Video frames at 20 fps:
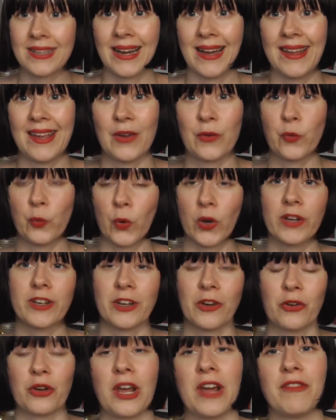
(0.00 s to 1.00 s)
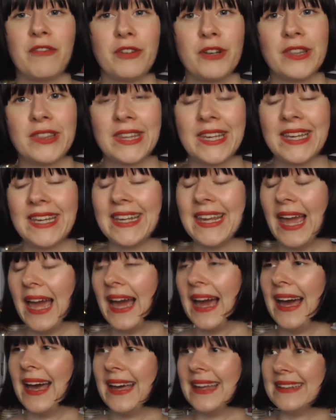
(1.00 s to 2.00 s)
I had worked out everything,
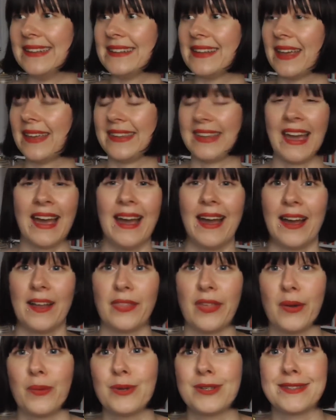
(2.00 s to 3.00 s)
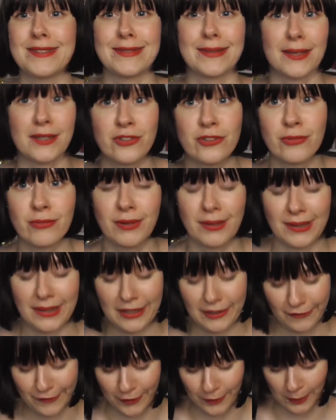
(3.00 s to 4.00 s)
and yeah, that was such a
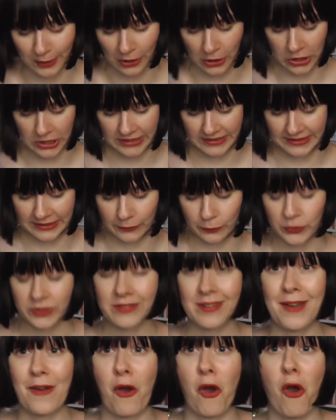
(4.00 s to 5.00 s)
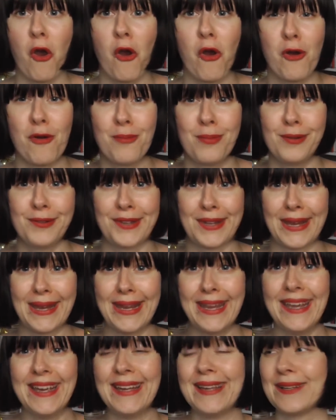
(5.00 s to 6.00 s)
relief, to be honest. It was a horrible day.